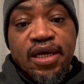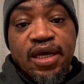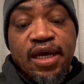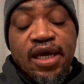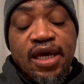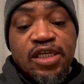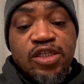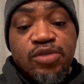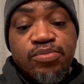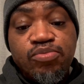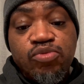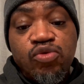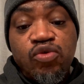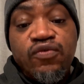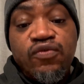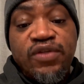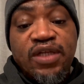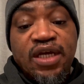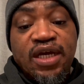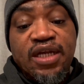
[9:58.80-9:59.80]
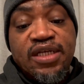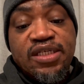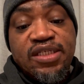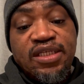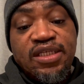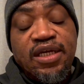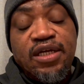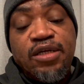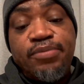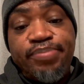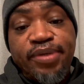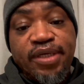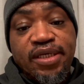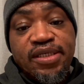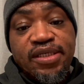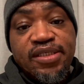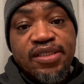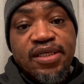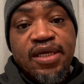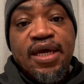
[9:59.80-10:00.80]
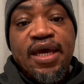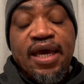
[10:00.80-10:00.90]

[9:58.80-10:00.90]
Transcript: has moved at a snail pace.